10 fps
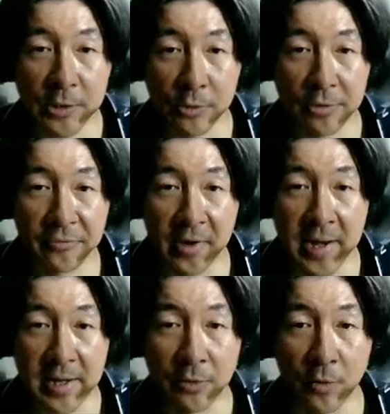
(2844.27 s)

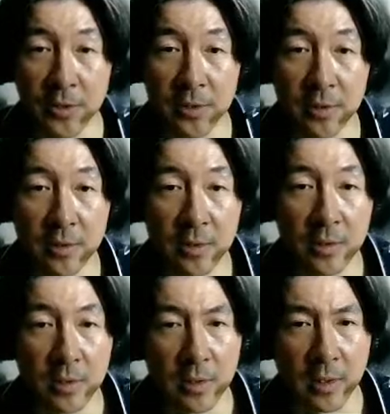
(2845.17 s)
clarifying
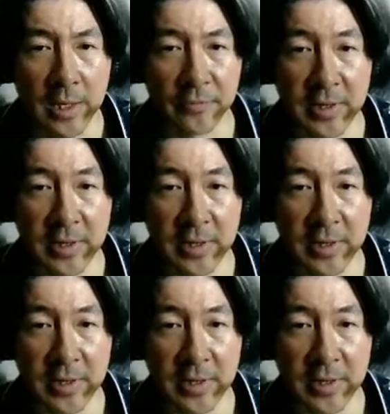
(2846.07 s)
questions.